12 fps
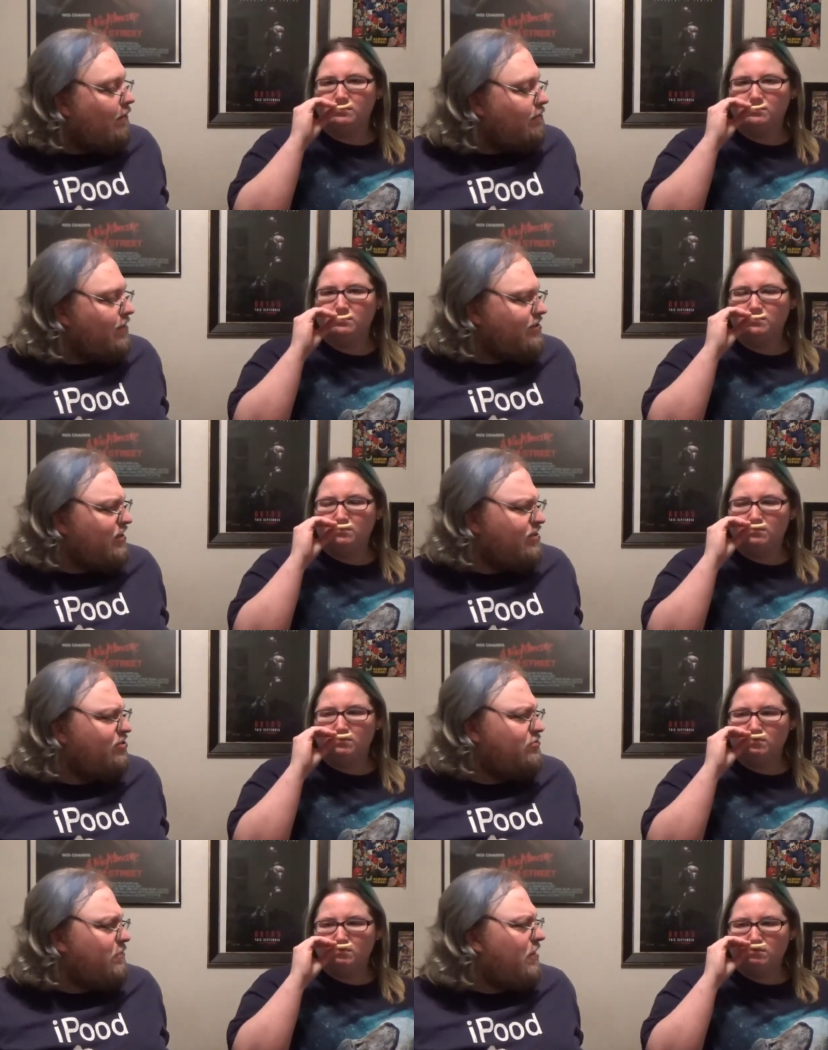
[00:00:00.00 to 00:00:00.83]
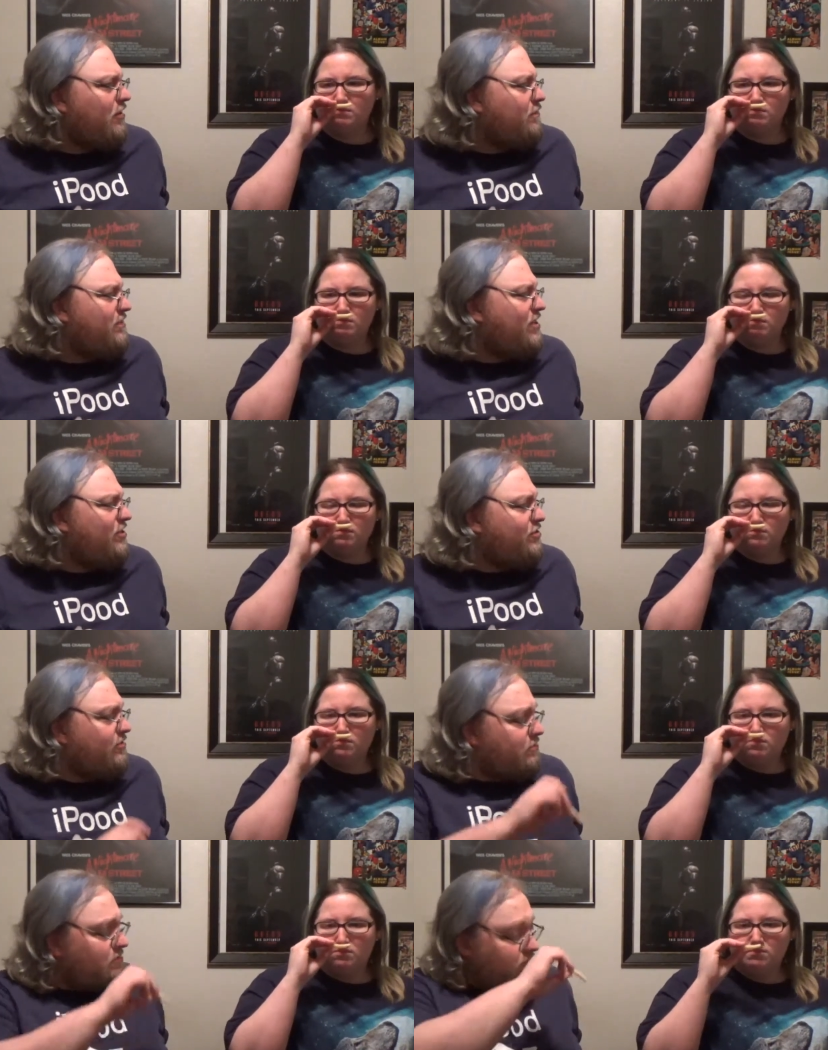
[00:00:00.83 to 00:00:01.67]
Speaker 1: yeah, see, it just smell like potato
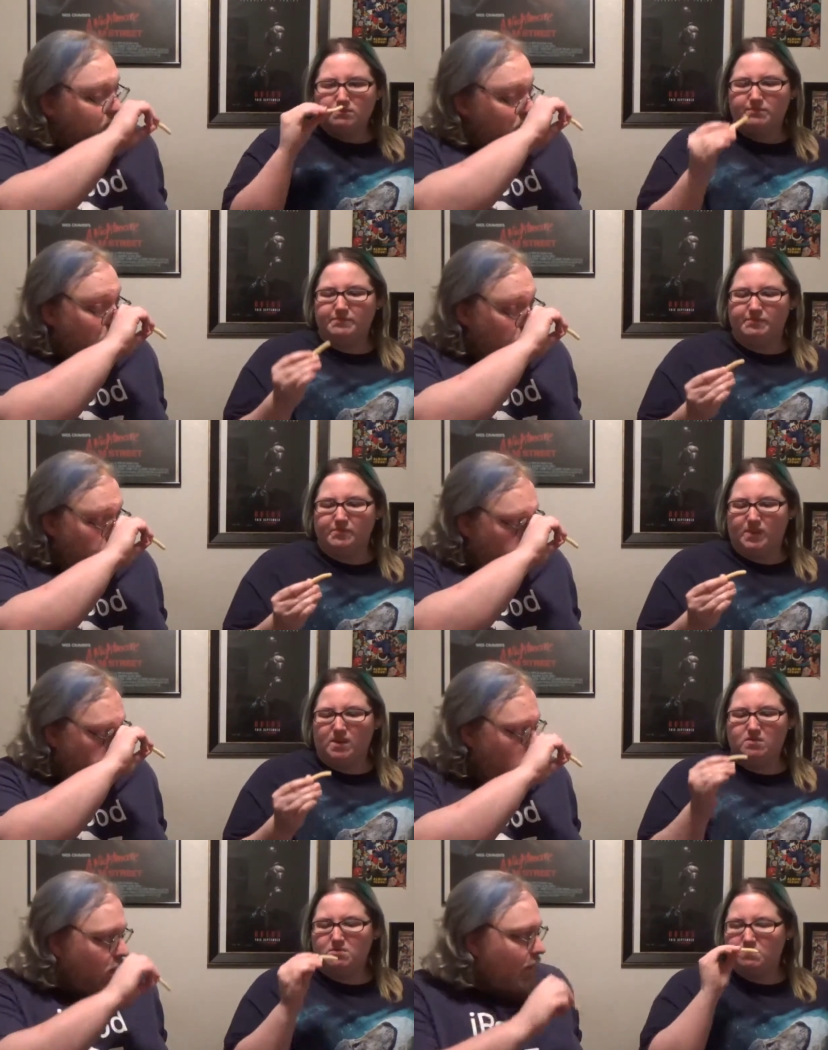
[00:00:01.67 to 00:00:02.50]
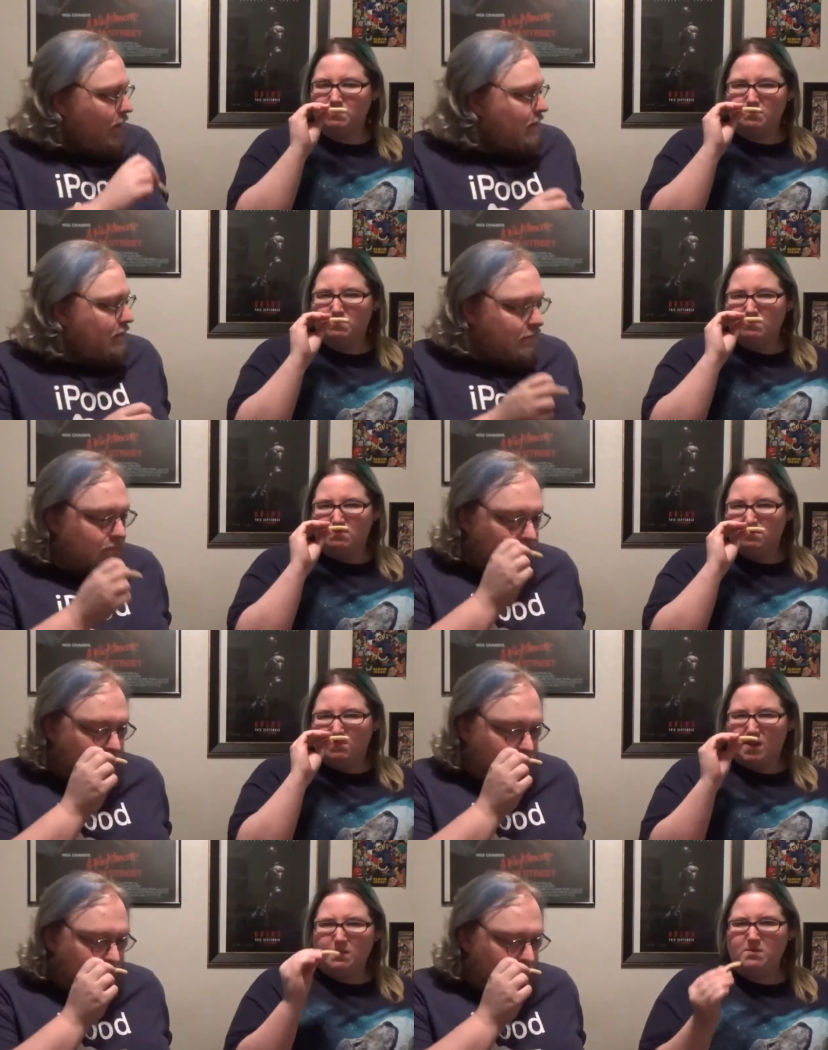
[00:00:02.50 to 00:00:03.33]
chips.
Speaker 2: I don't,
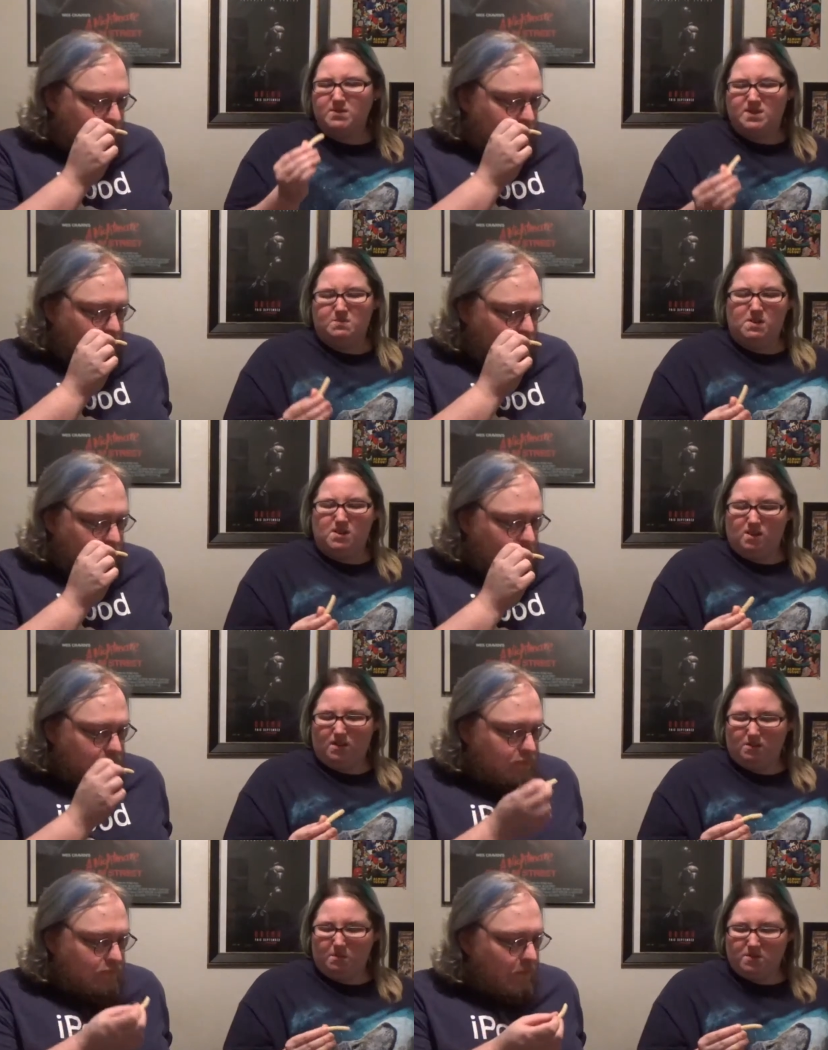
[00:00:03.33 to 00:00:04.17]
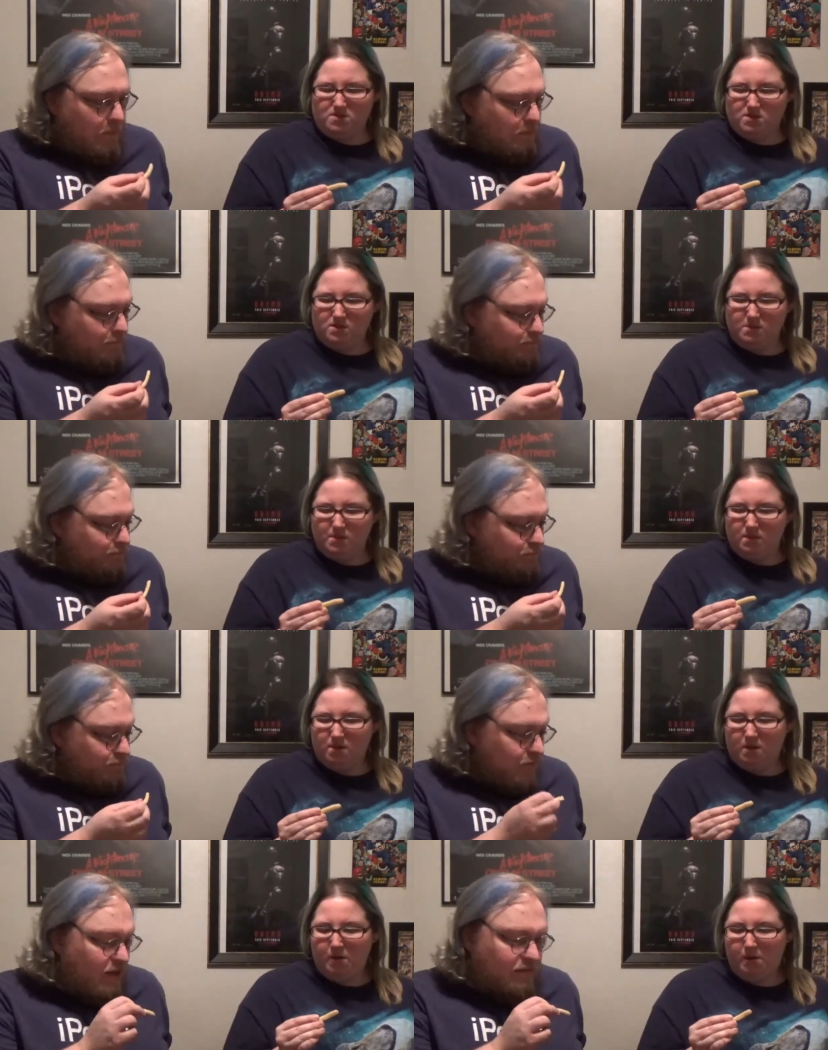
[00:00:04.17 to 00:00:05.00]
I don't really smell anything personally, but.
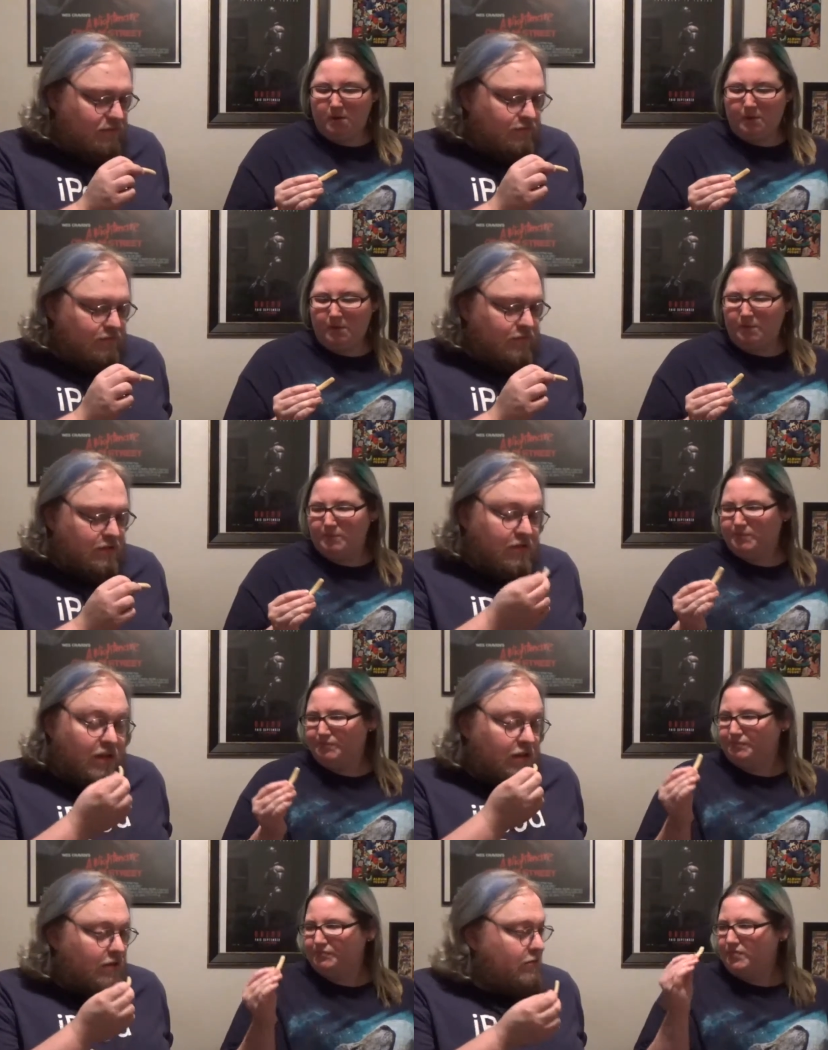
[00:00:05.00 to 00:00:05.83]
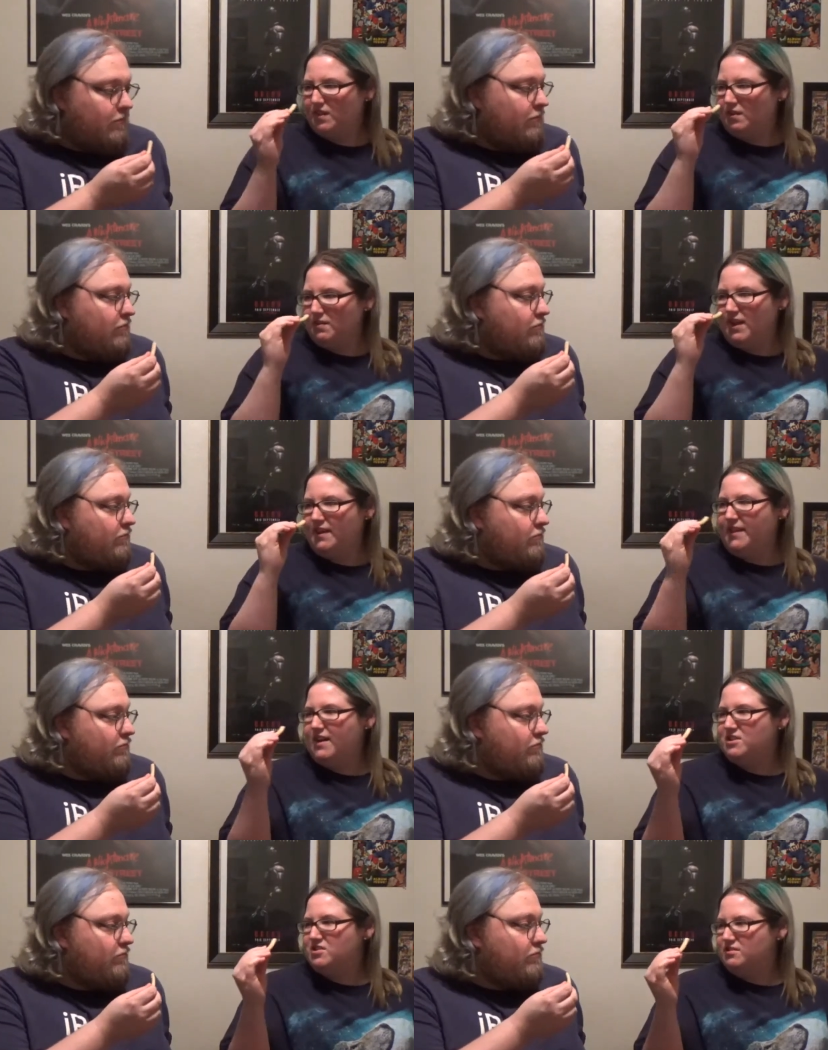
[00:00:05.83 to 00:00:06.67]
Yeah. But down the
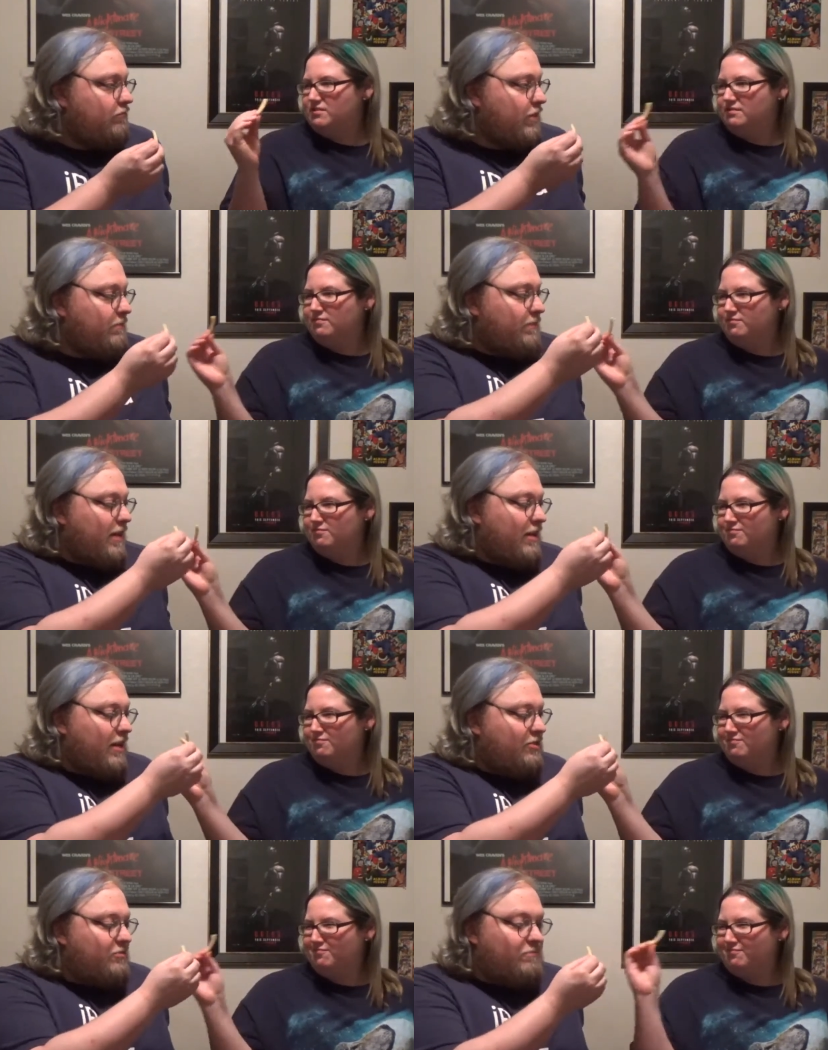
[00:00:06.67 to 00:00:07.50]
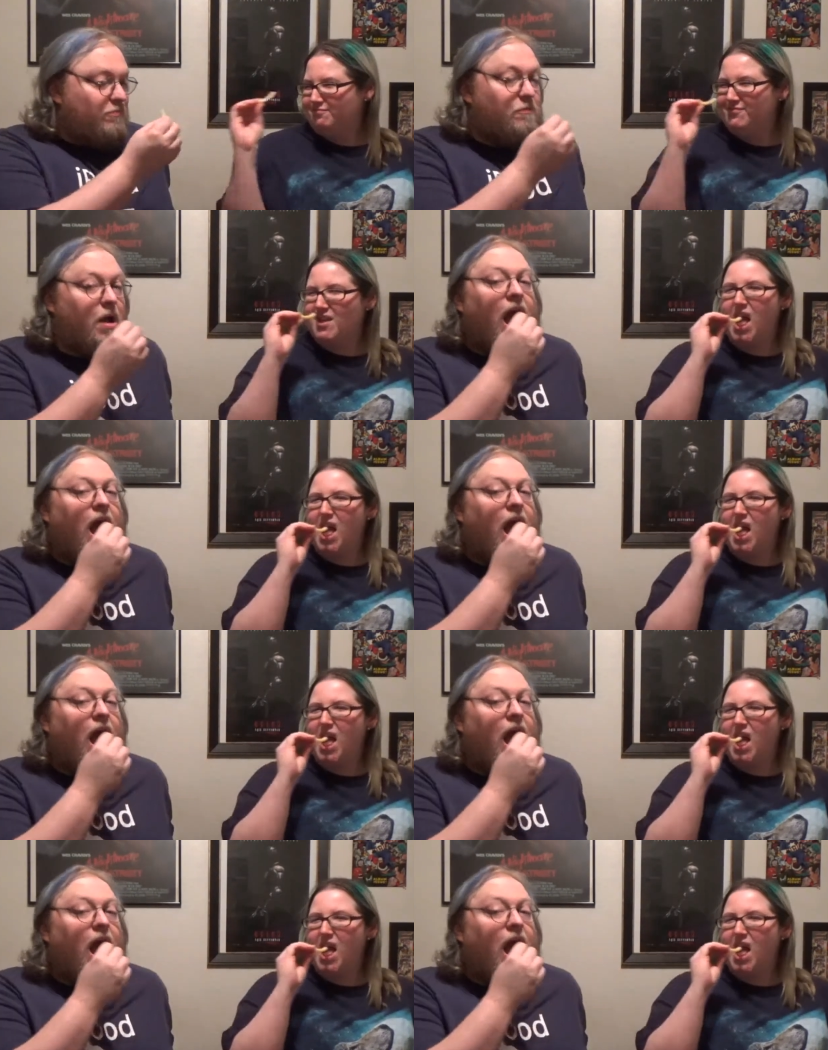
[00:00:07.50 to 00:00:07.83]
hatch?
Speaker 1: Yep, down the hatch. Boom.